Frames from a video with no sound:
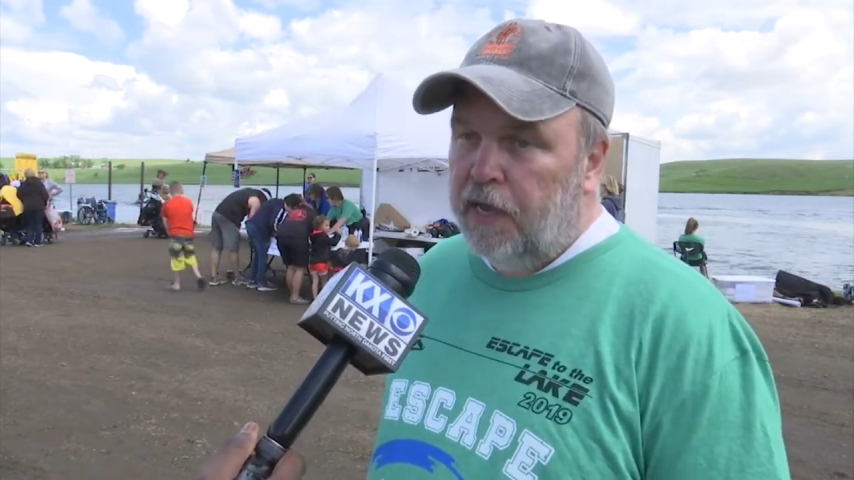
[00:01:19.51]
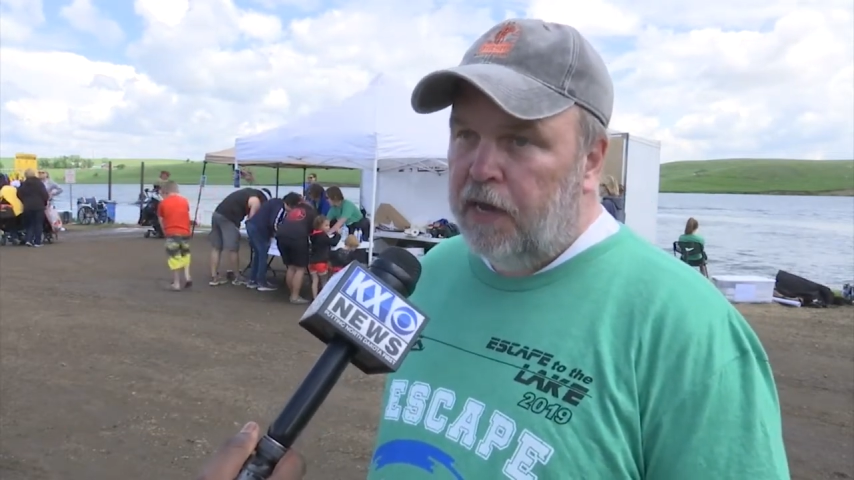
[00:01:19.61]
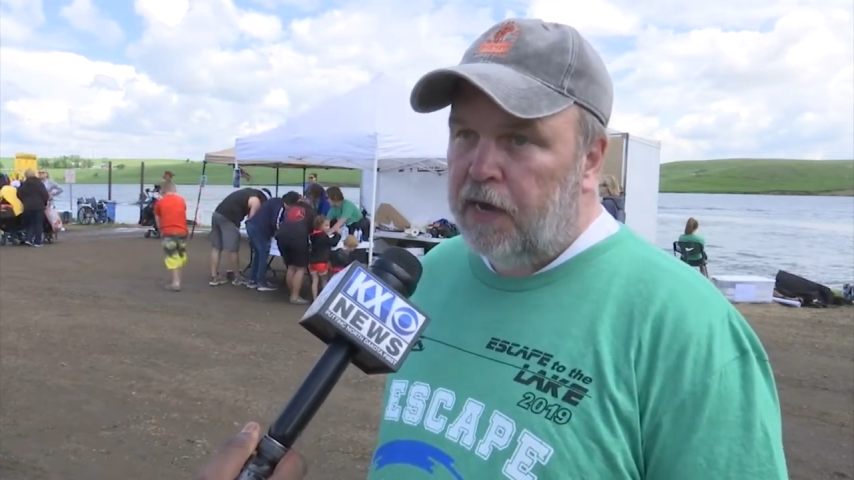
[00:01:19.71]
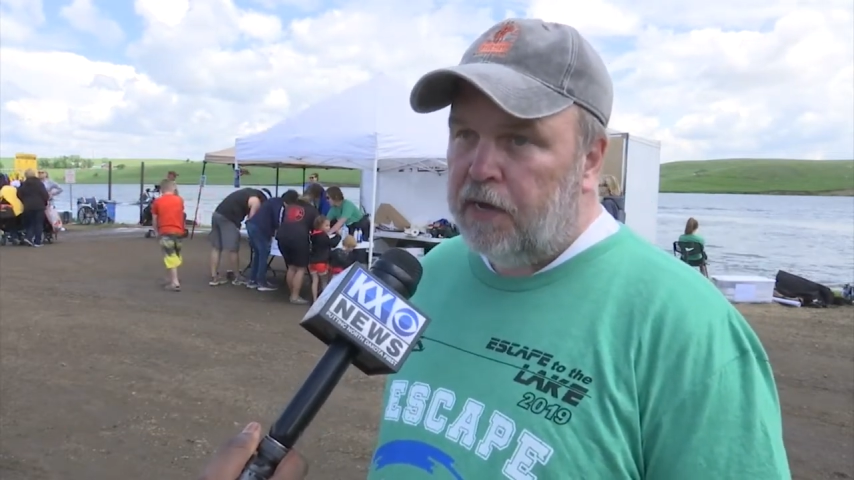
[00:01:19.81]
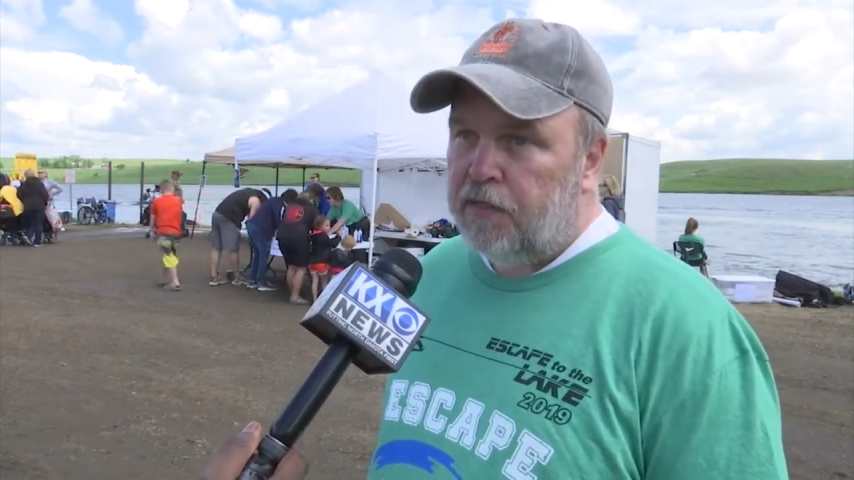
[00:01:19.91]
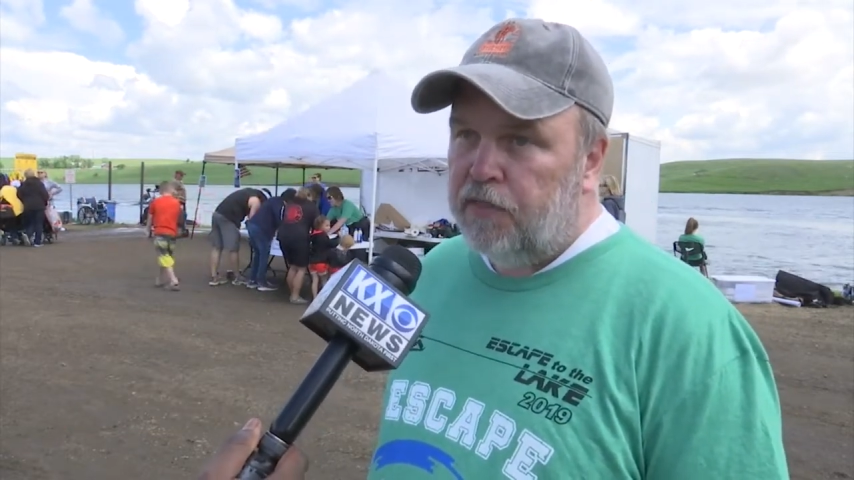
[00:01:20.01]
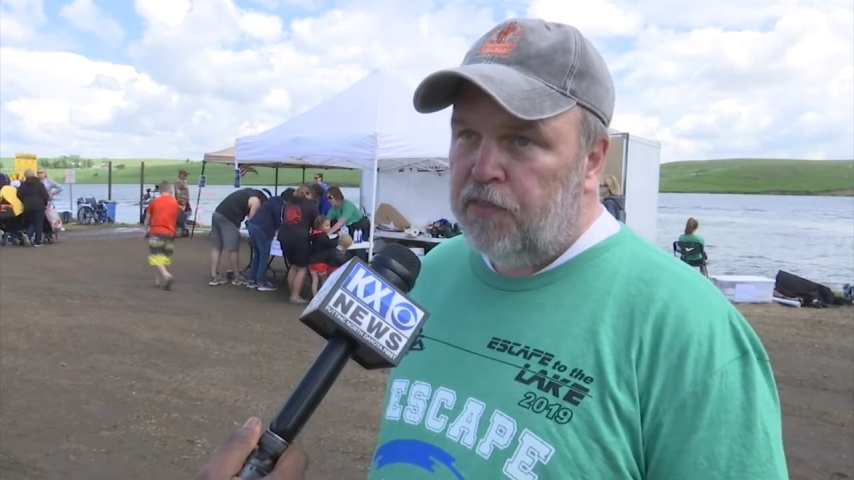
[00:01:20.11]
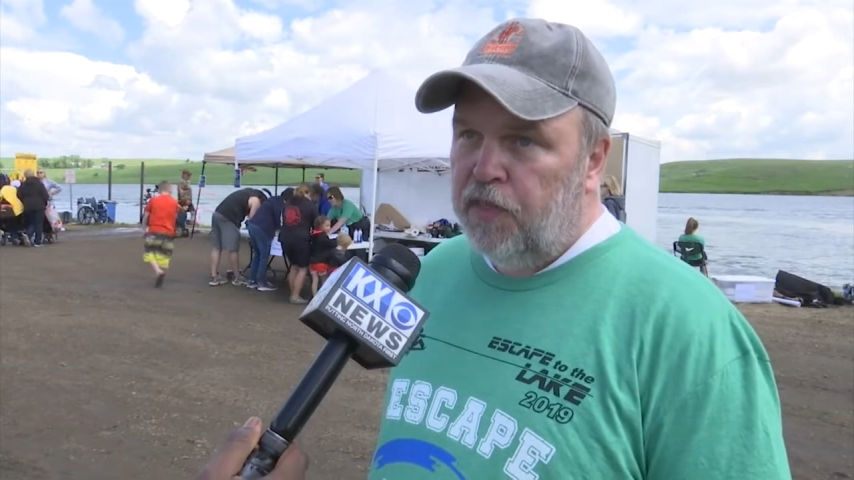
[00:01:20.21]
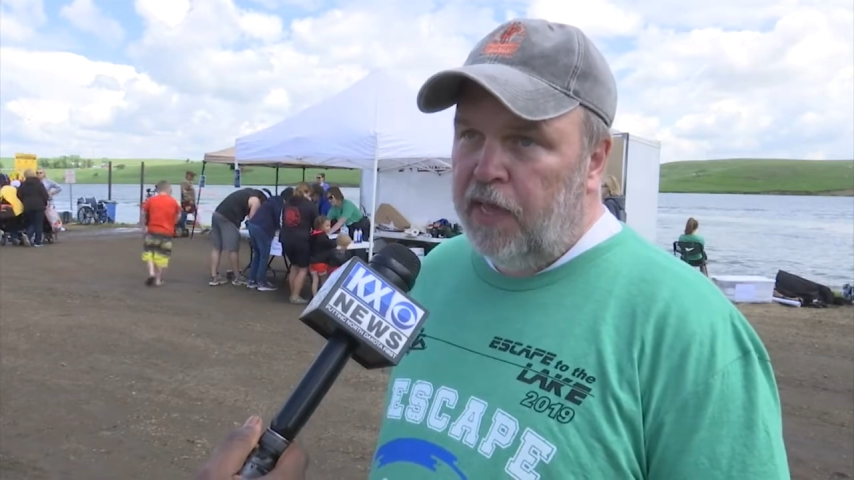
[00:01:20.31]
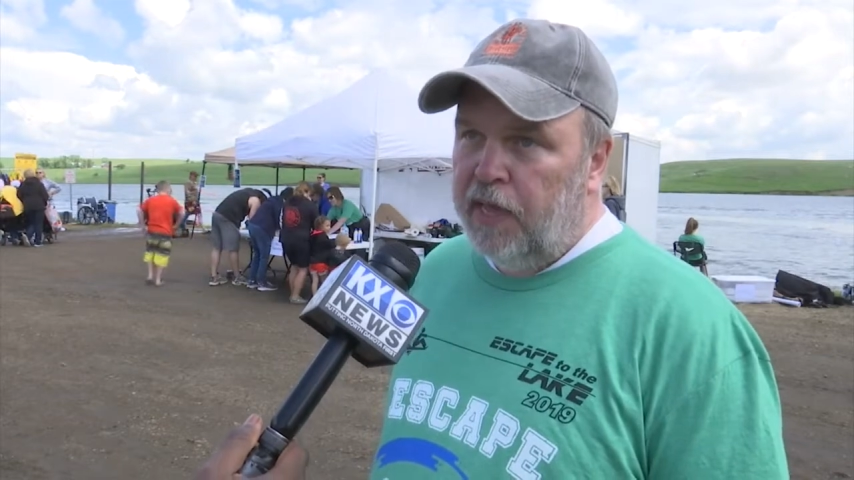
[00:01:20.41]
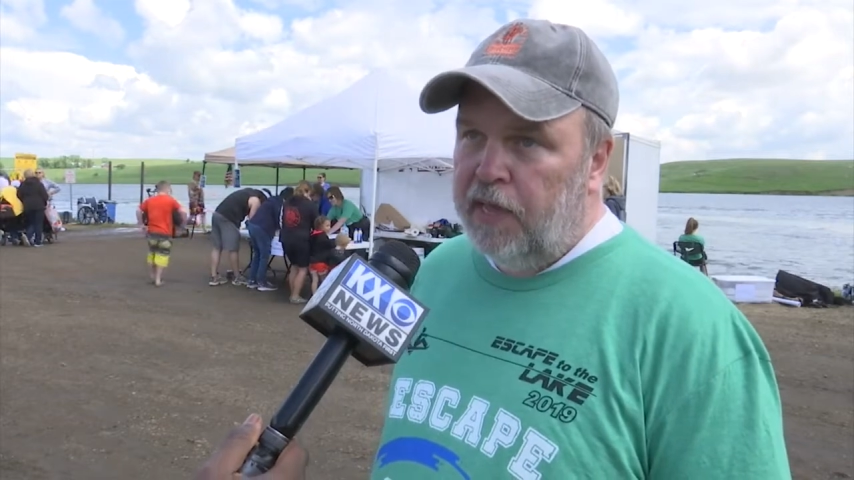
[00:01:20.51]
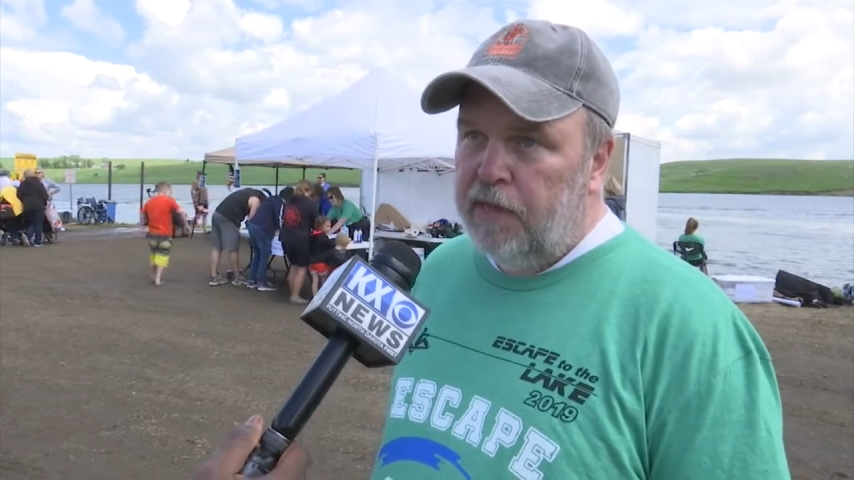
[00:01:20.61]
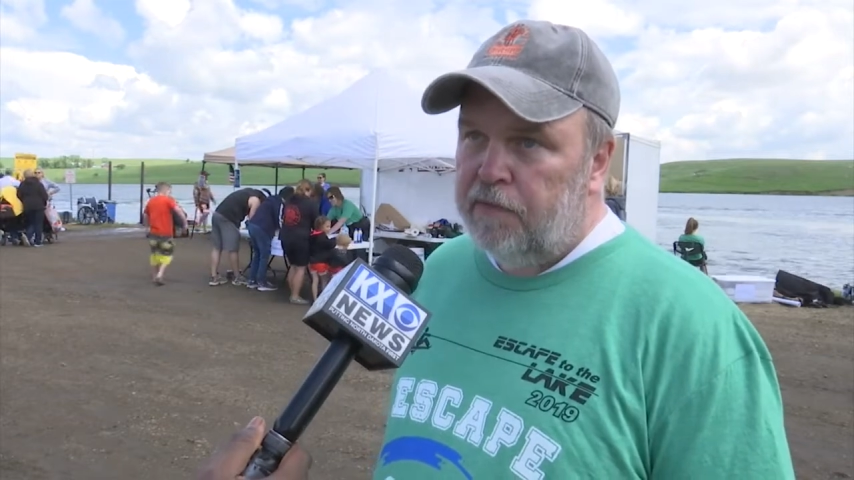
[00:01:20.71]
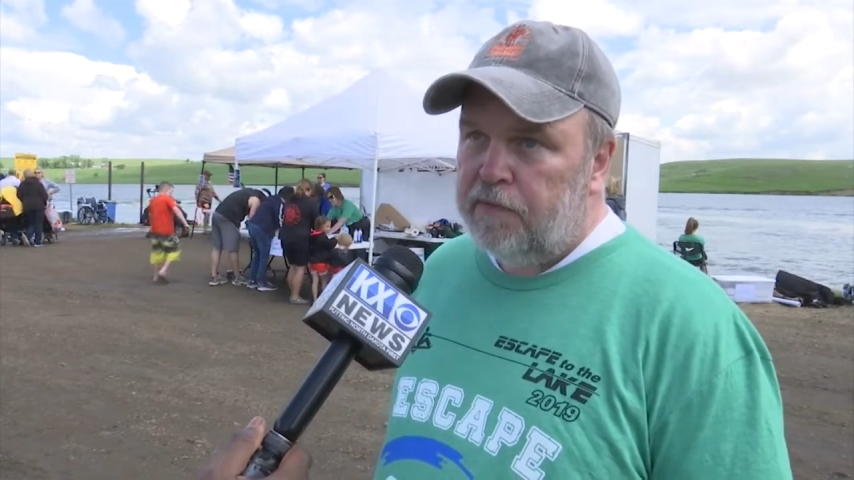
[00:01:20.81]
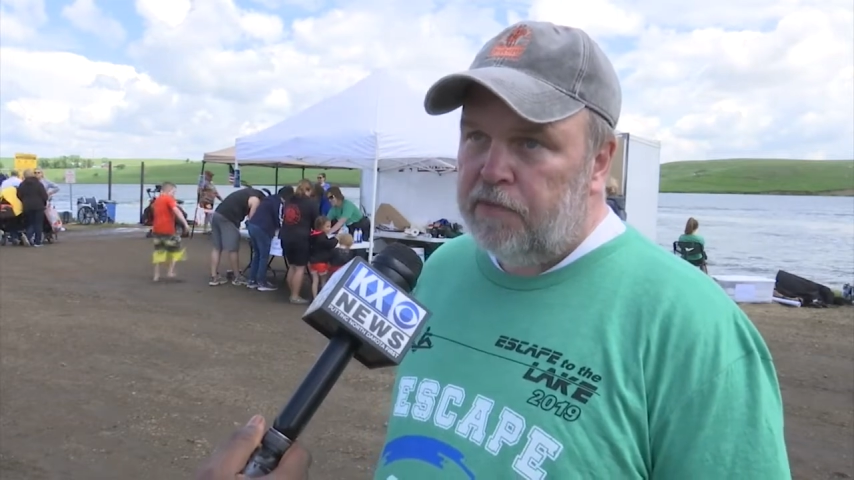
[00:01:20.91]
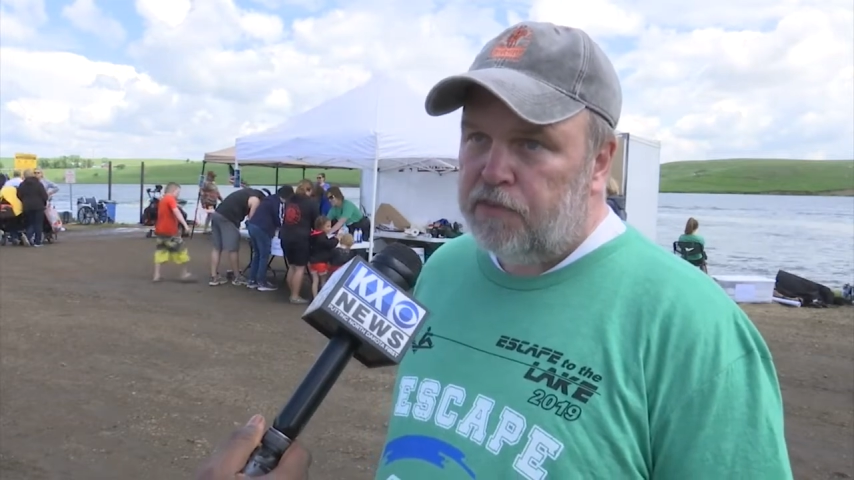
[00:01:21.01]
Uh, they